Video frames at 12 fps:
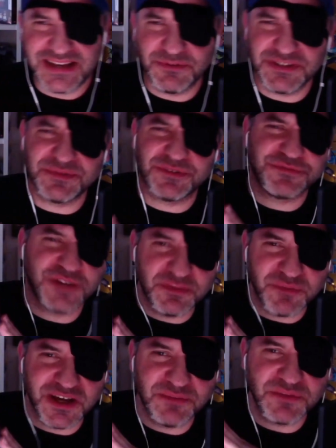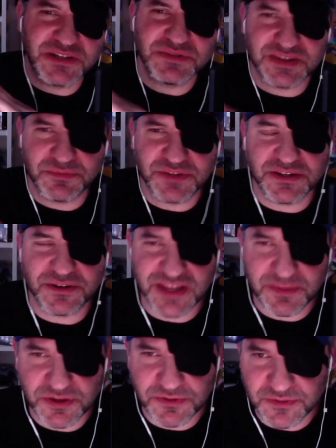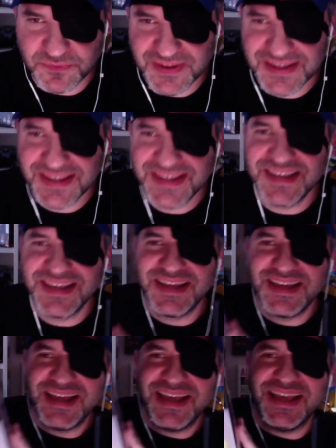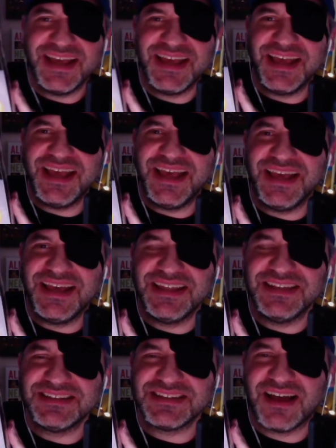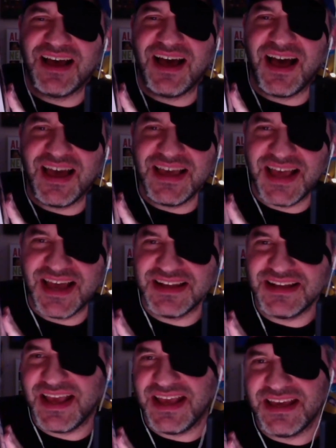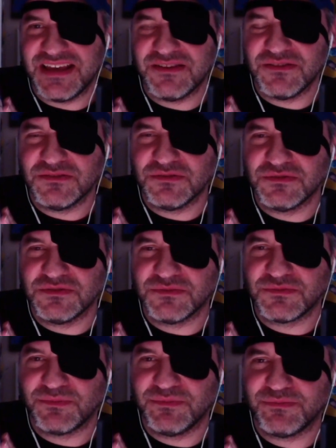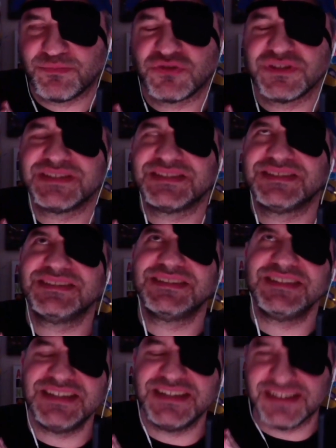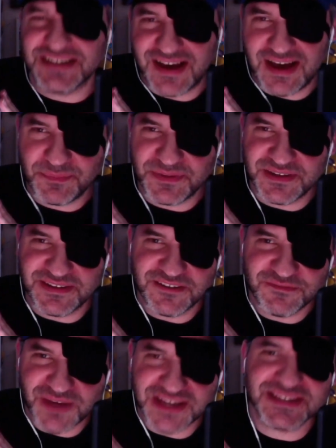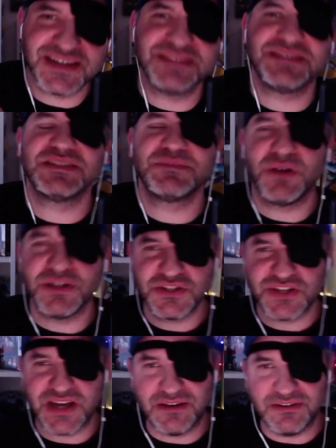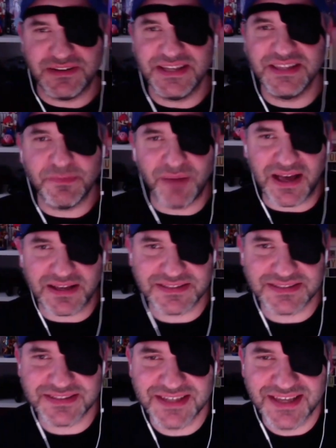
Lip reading: It wasn't a friend of mine, but he was somebody in our gaming group, and I had a pristine copy of Mike Tyson's Punch Out in the box,